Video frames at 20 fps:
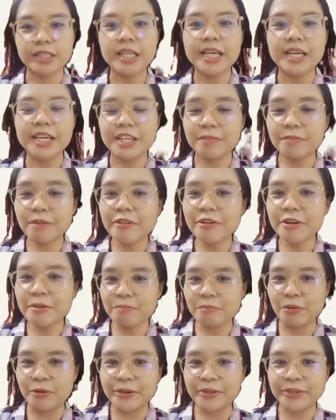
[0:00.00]
In my
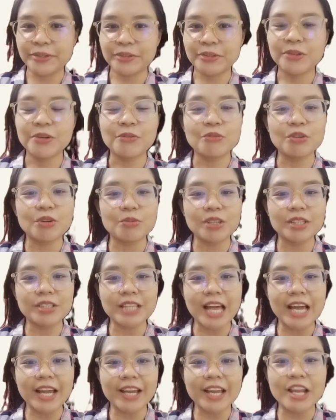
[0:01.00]
report, we will
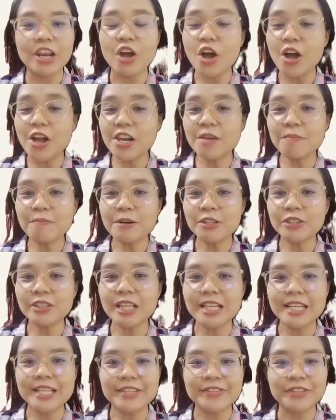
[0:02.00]
tackle all about the
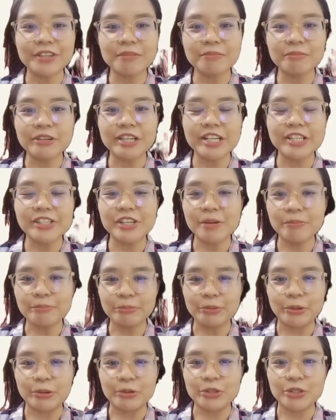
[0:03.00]
little Merle's
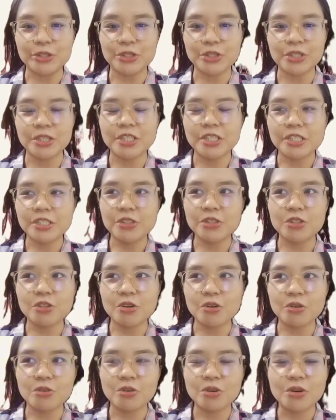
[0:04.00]
approach.
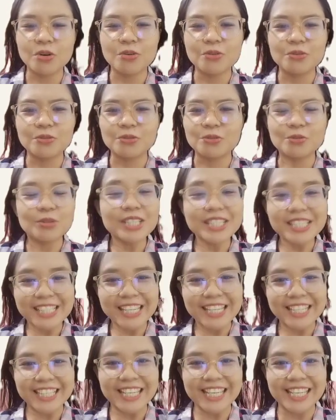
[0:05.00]
So, what's
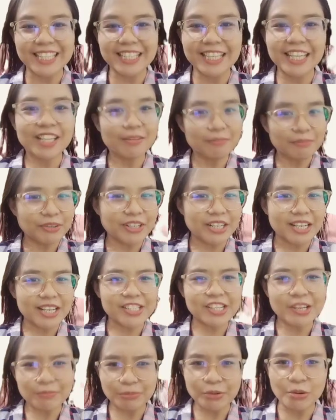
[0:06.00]
in it in Merle's
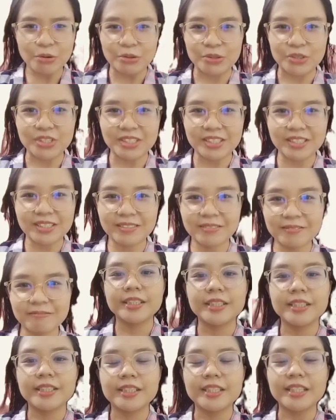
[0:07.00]
approach?
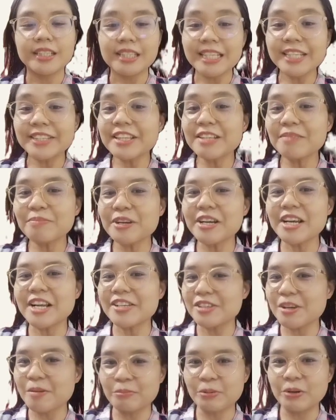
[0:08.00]
Little
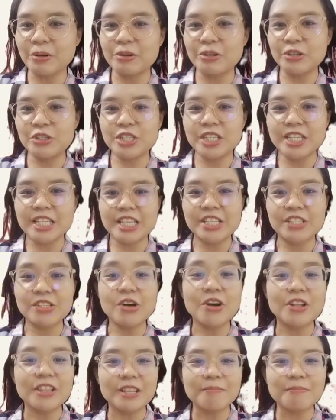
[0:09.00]
Merle's approach is
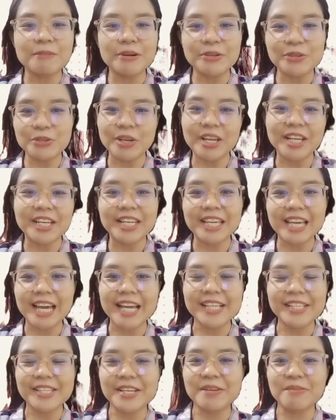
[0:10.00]
all about trading
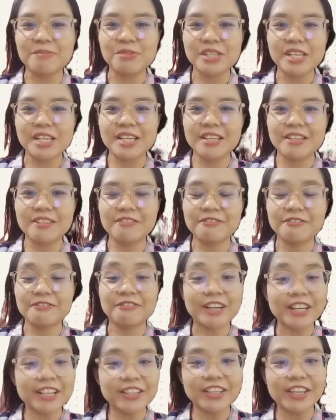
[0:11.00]
items and
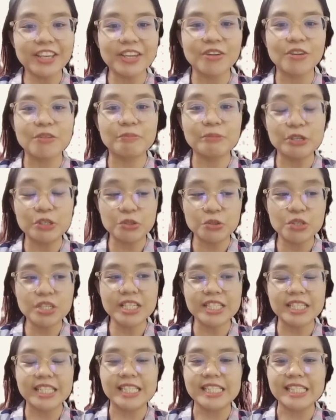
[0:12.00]
finding
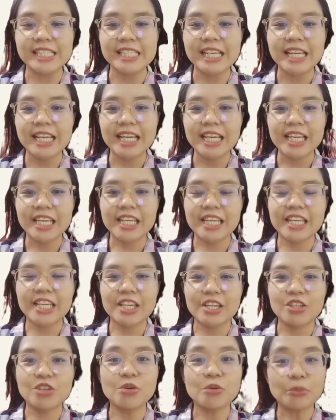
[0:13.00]
opportunities
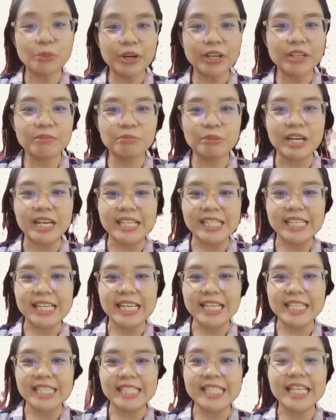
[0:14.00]
in world
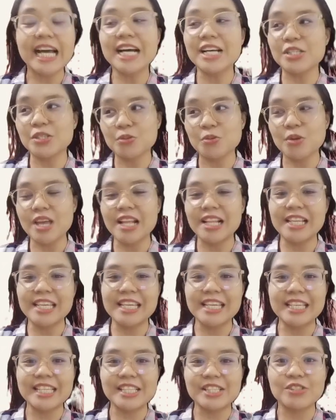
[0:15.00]
prices as well
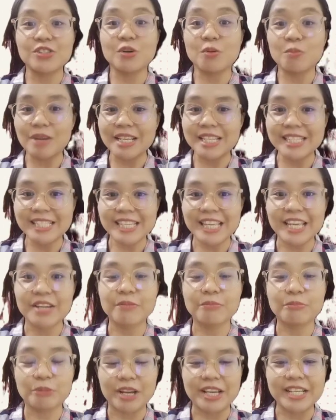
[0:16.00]
in domestic
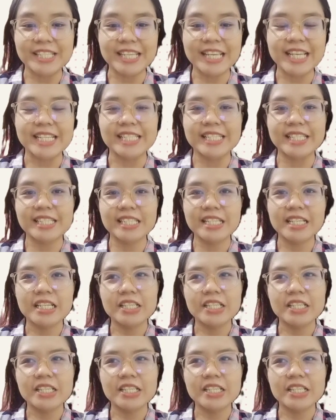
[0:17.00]
prices.